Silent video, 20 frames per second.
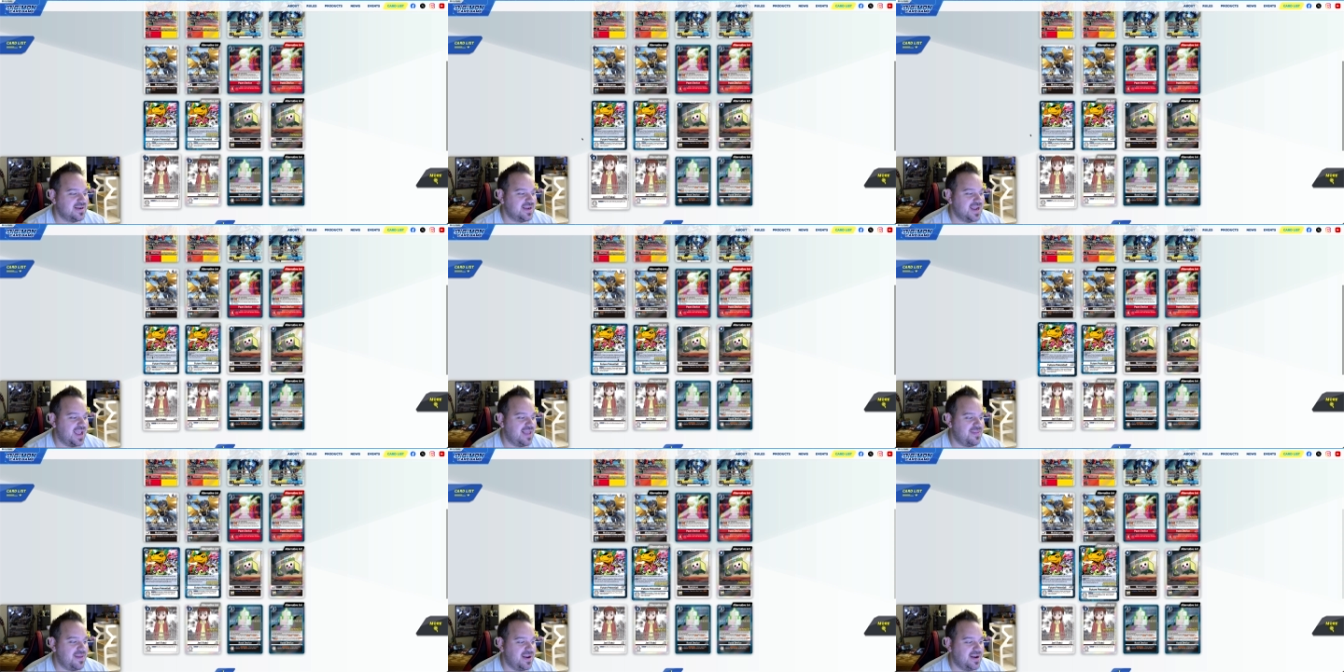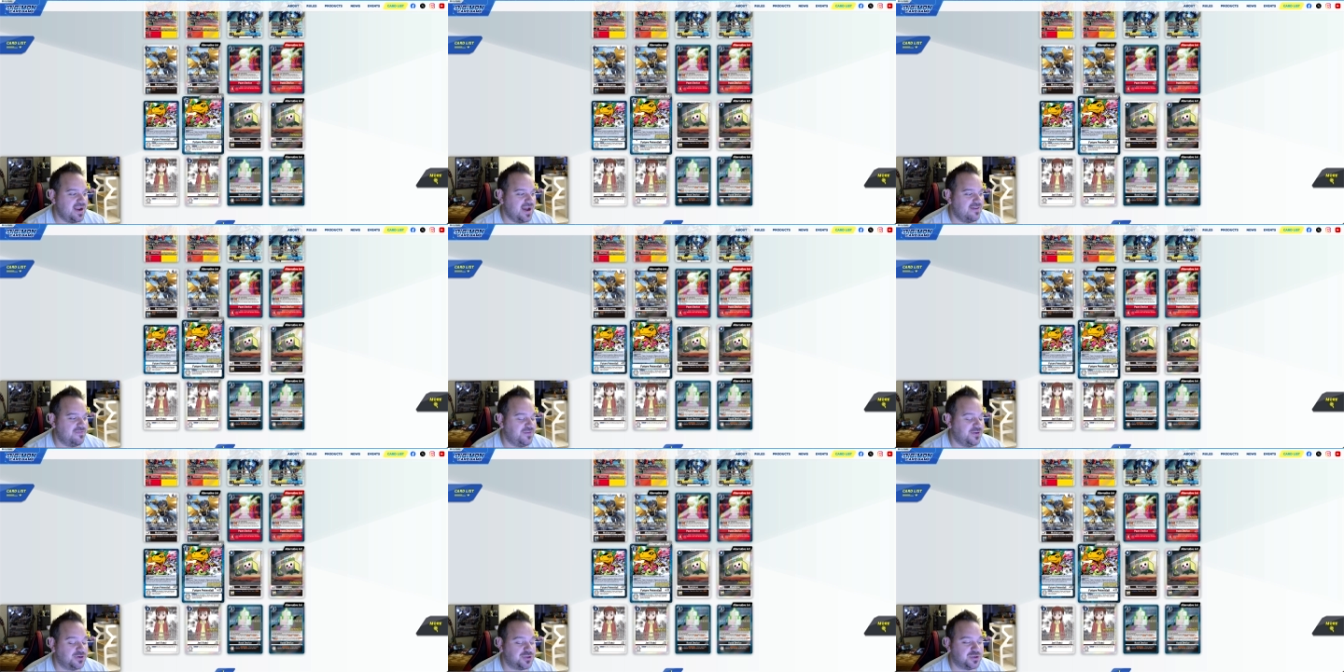And then uh,
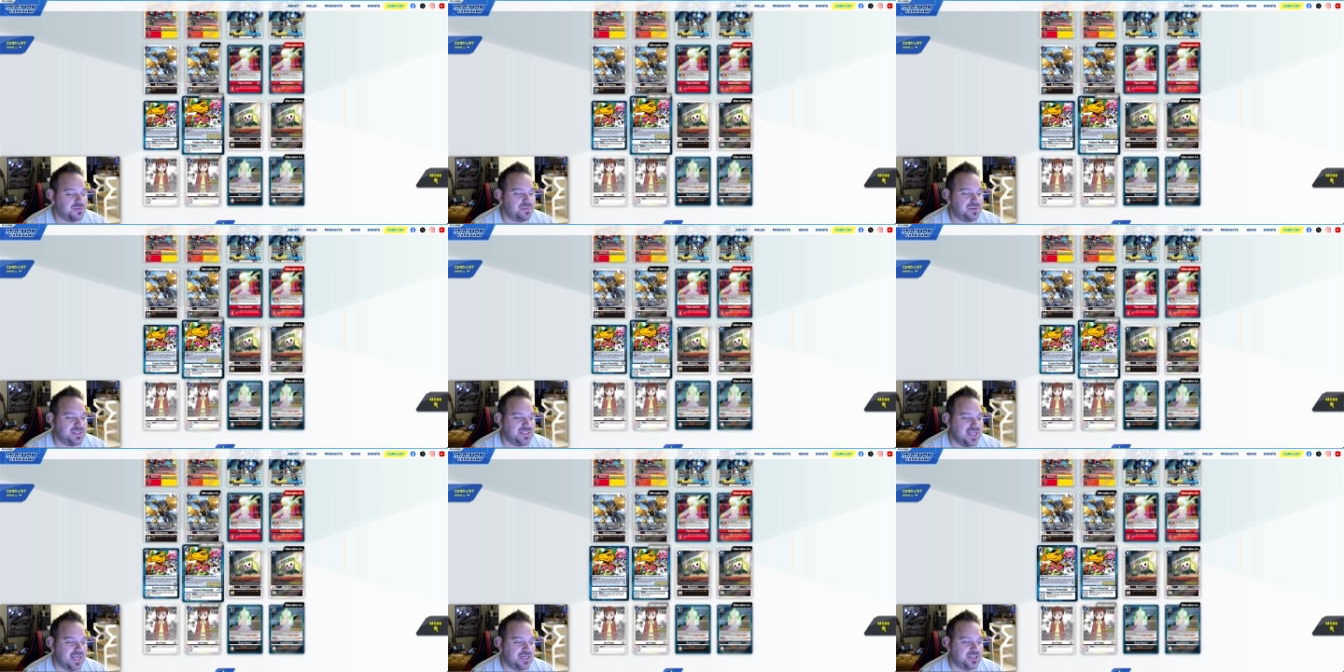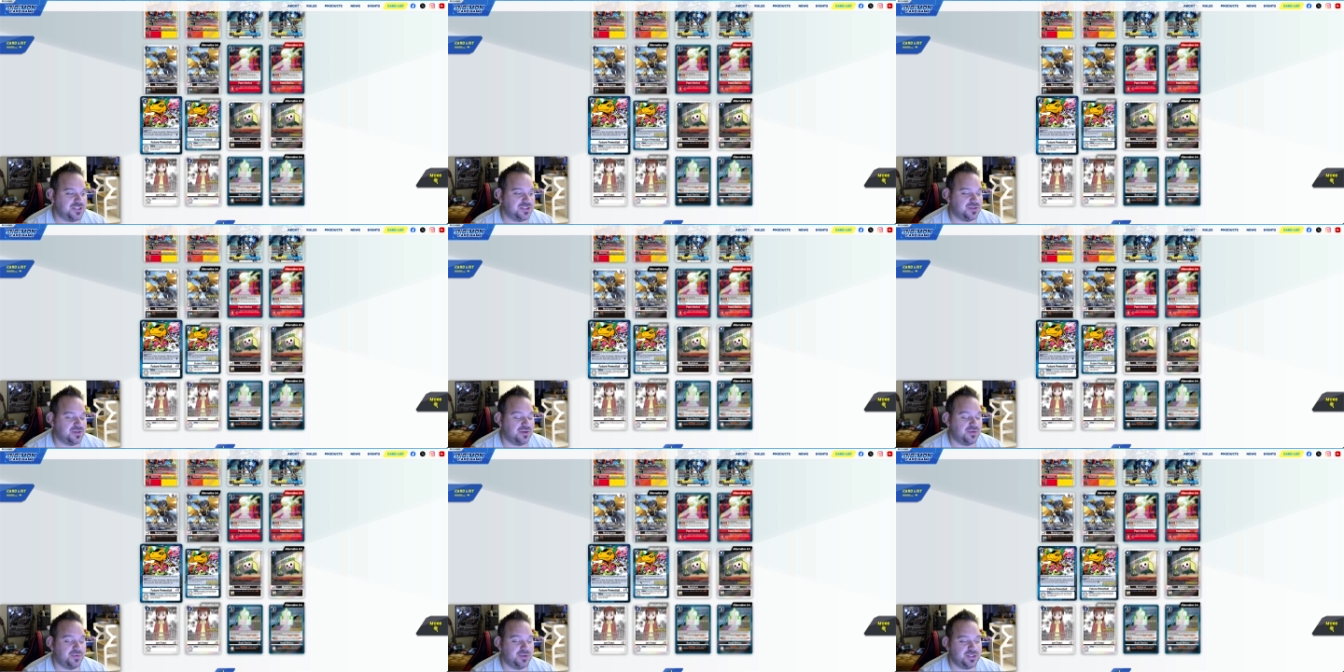Future
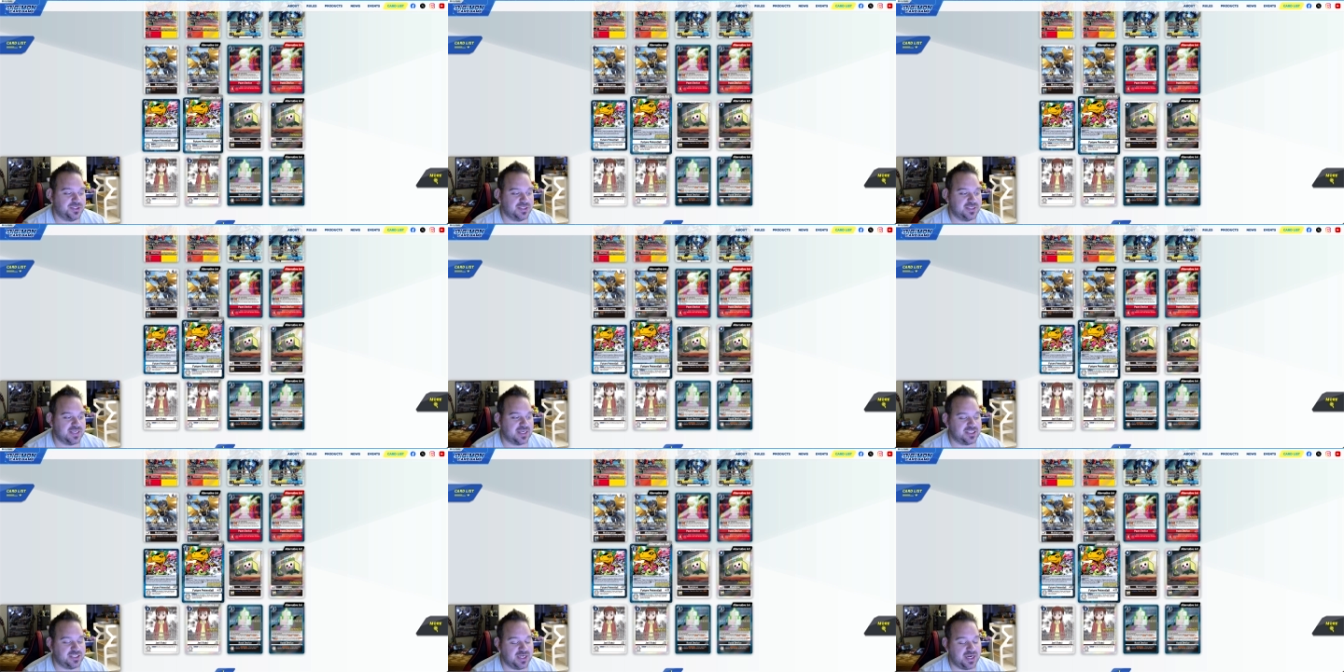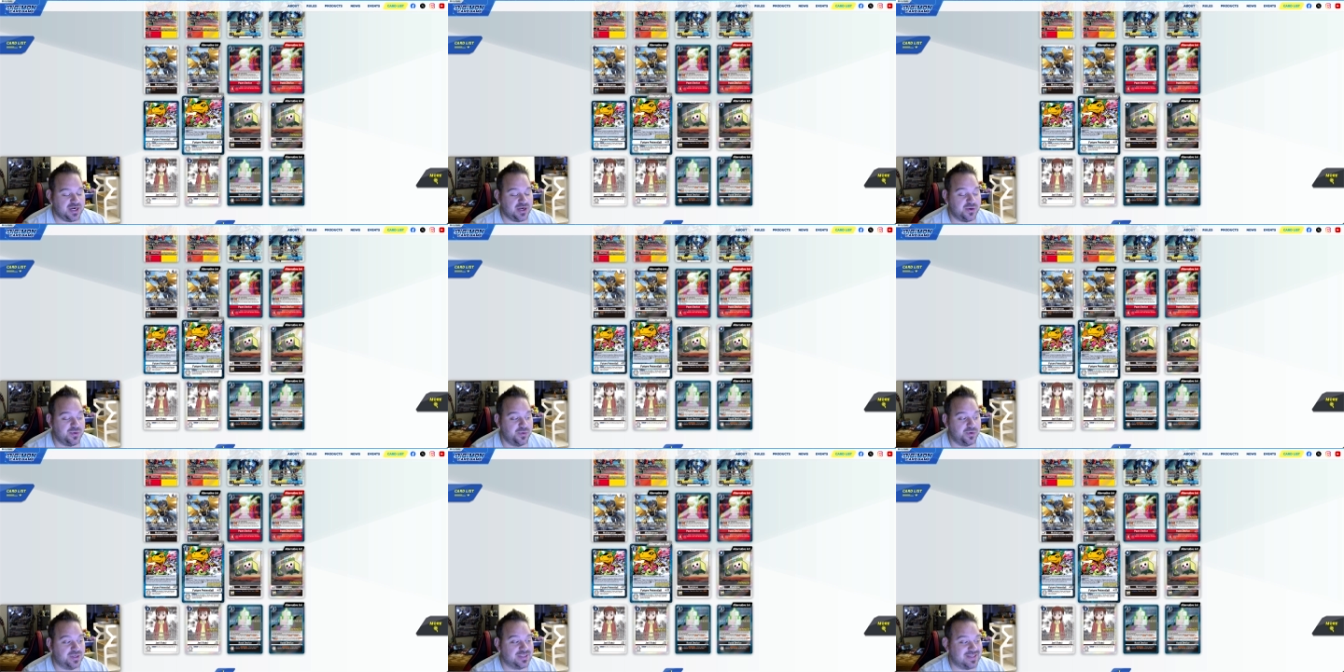Potential, which is actually kind of
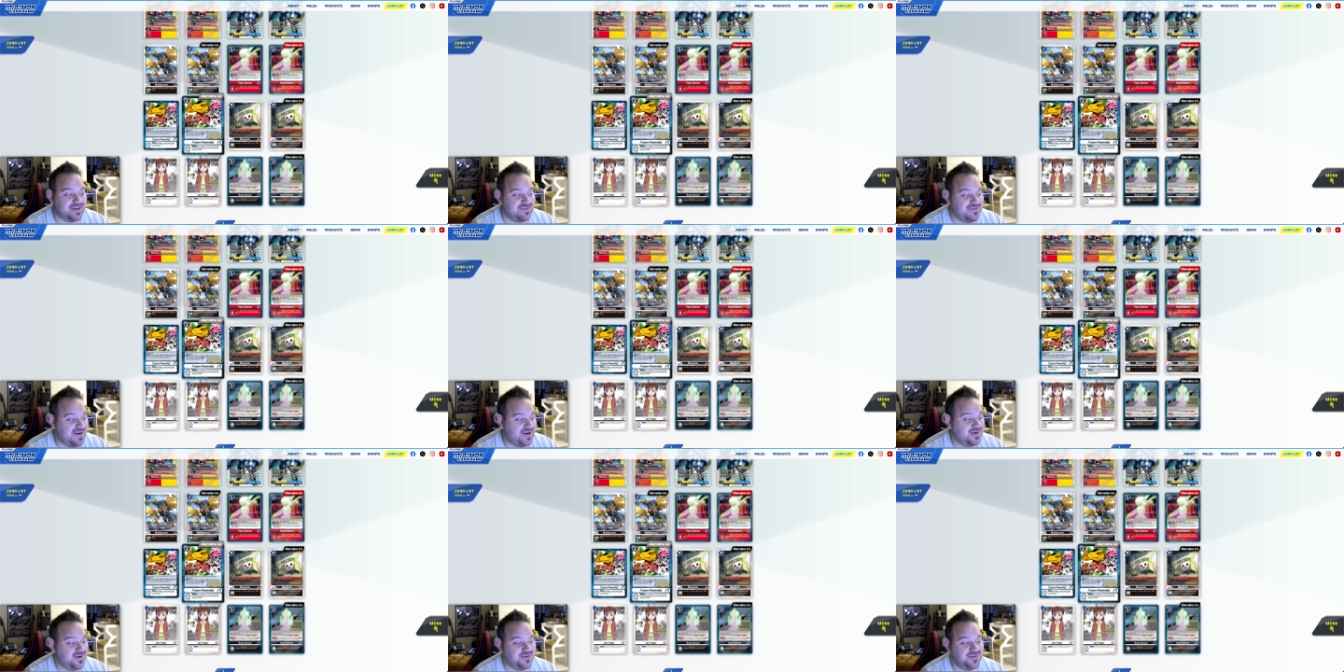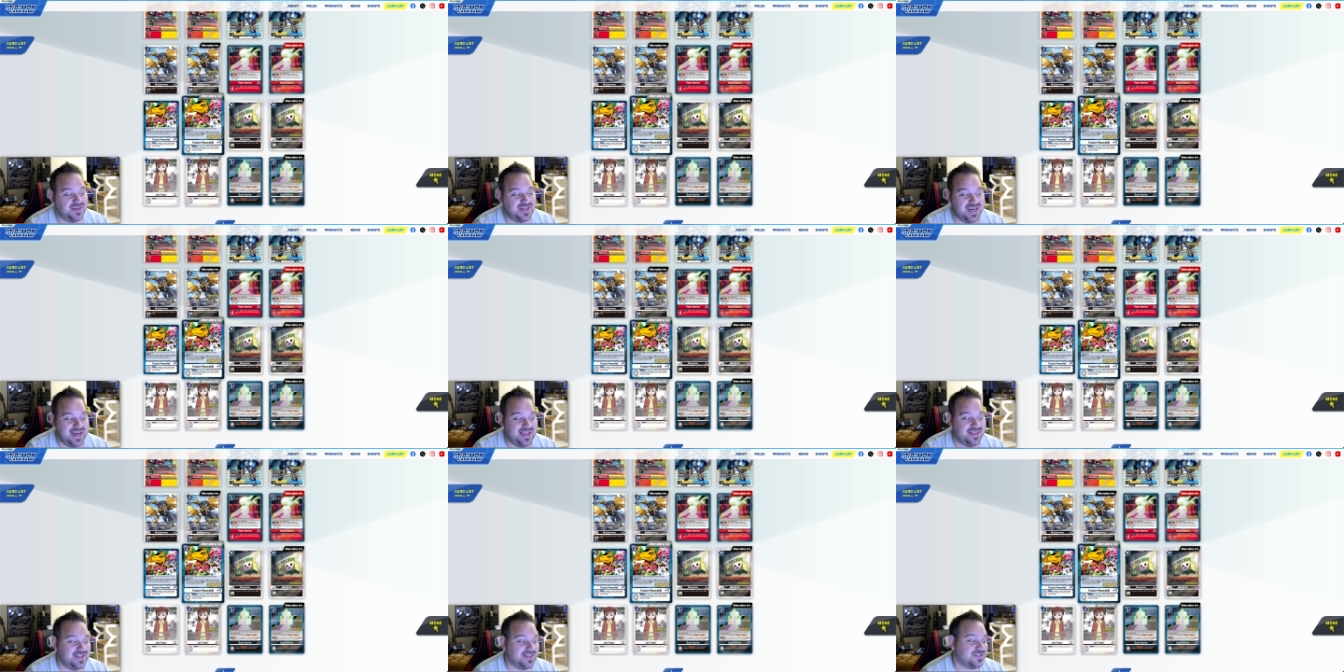cool because I found out
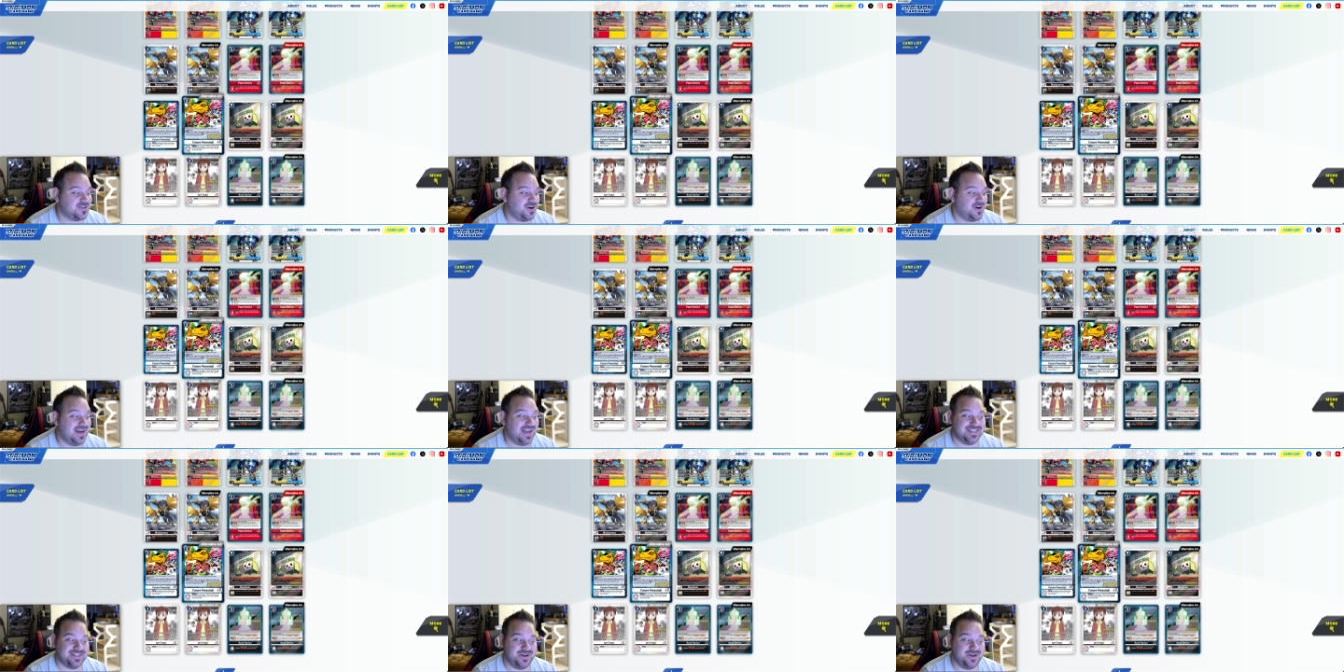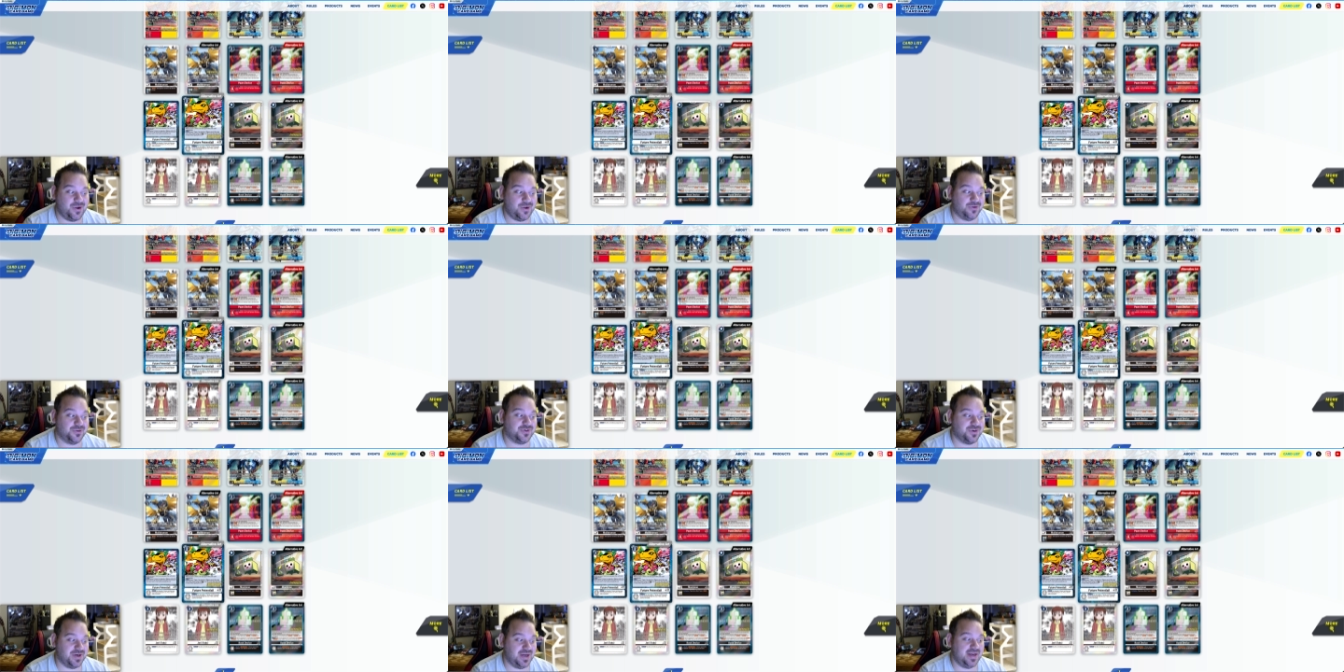today this card has an
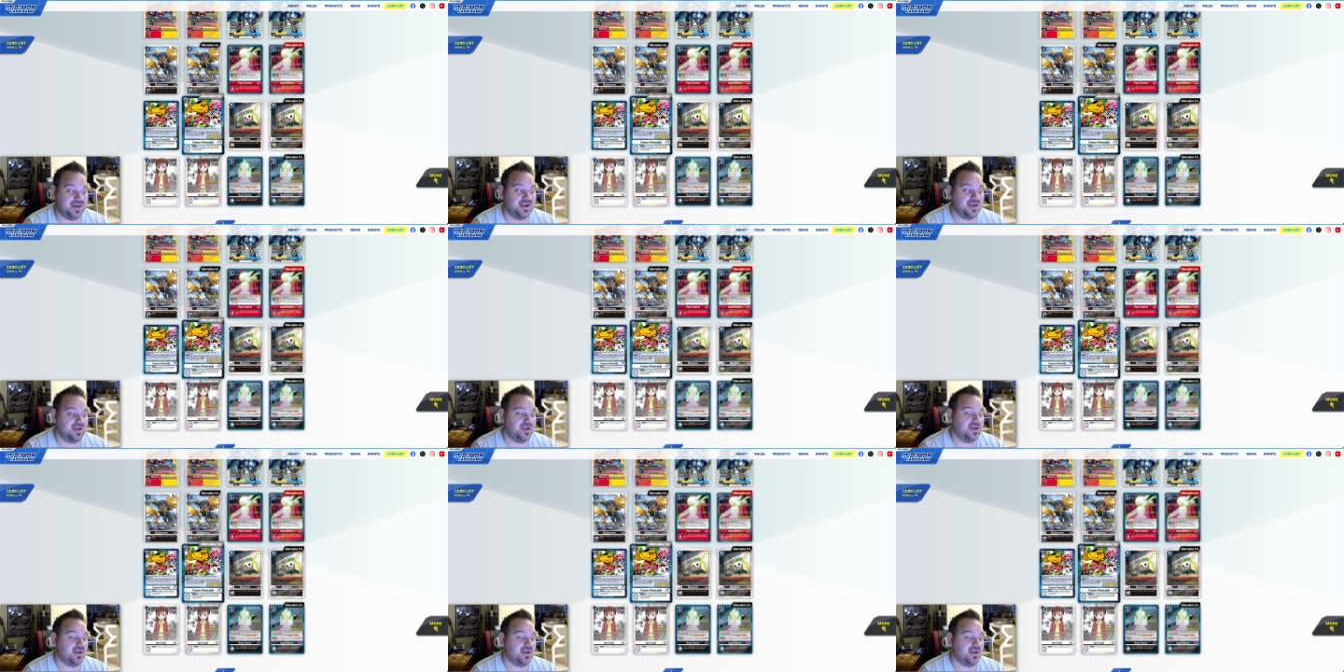alternate